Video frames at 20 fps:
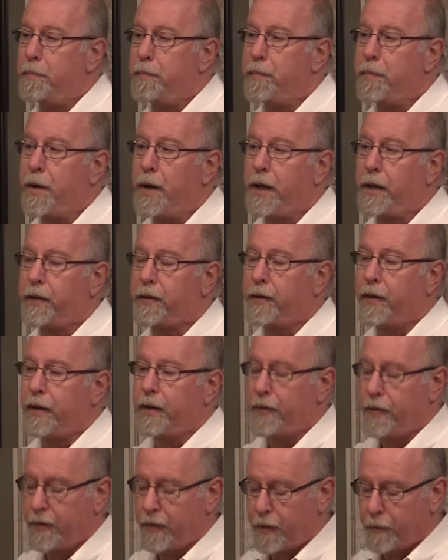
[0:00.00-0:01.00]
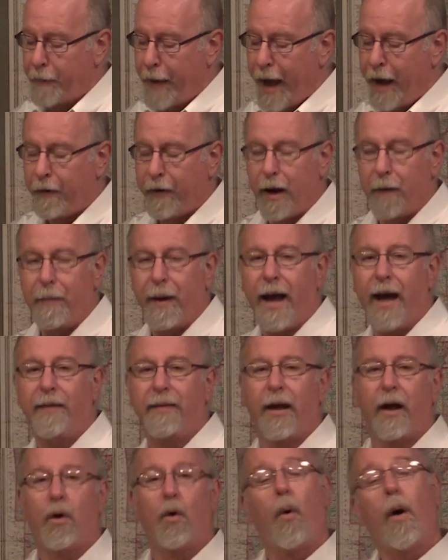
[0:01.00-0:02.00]
But the background behind
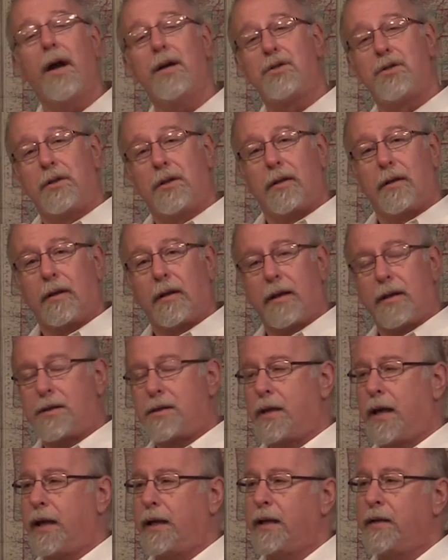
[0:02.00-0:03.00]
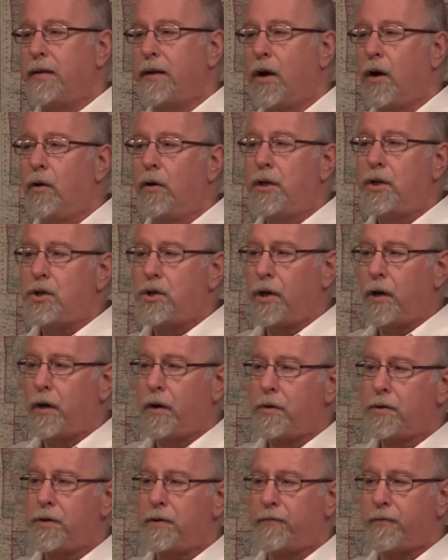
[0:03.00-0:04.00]
that question is that in the early
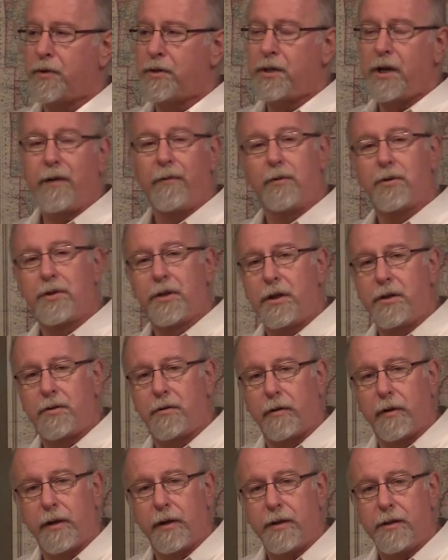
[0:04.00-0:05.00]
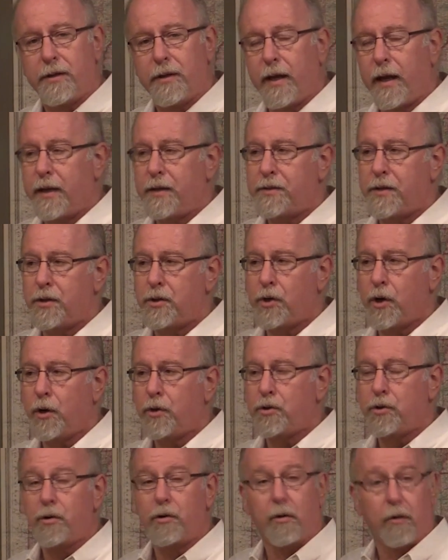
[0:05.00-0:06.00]
church and for several centuries, as the
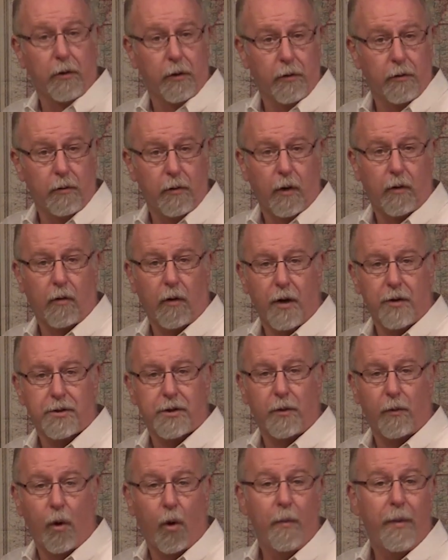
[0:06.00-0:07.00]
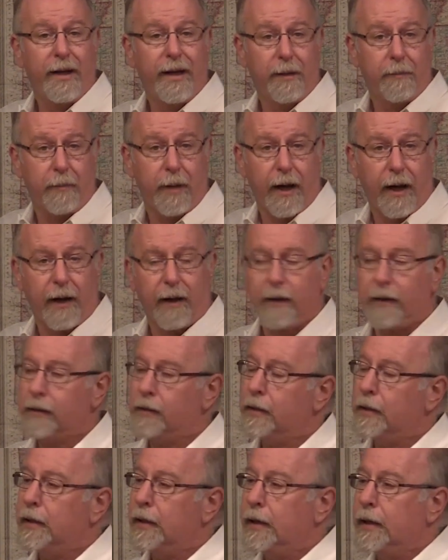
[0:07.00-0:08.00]
church grew across the Roman Empire,
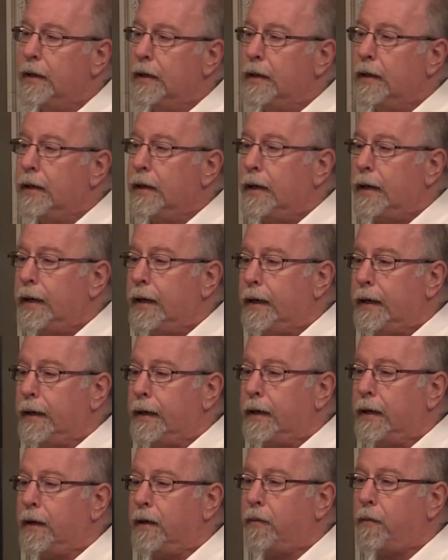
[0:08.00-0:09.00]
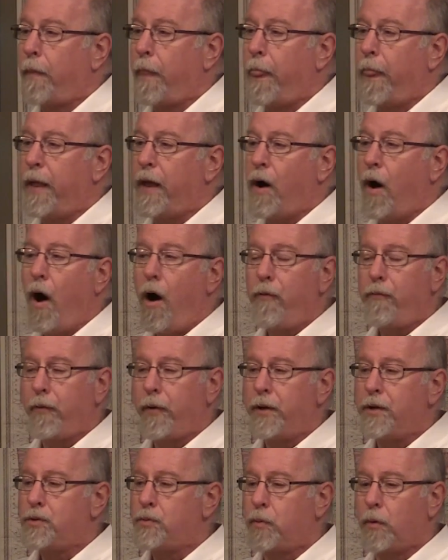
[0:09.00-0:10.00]
the
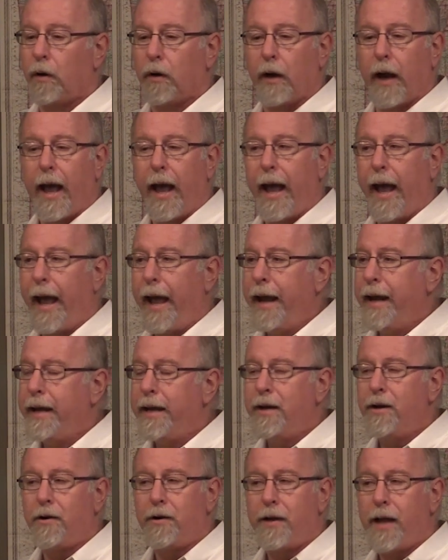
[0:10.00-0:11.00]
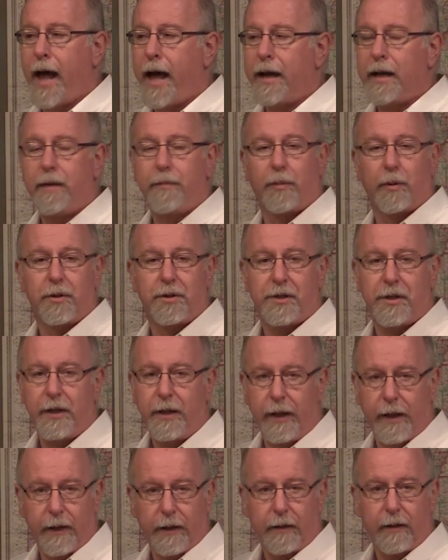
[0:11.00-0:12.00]
offerings were 80 or
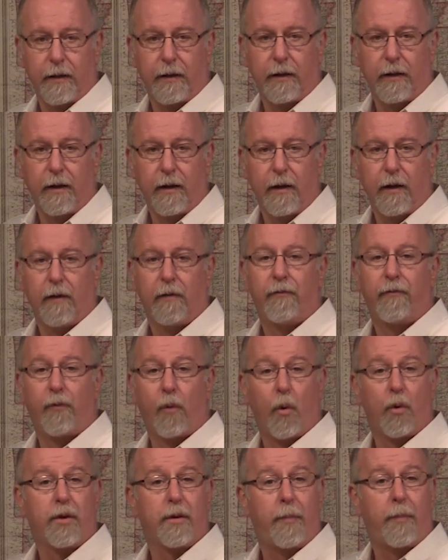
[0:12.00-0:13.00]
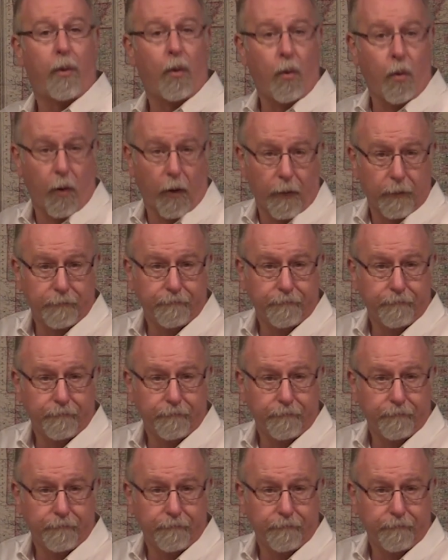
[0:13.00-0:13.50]
90% for the poor.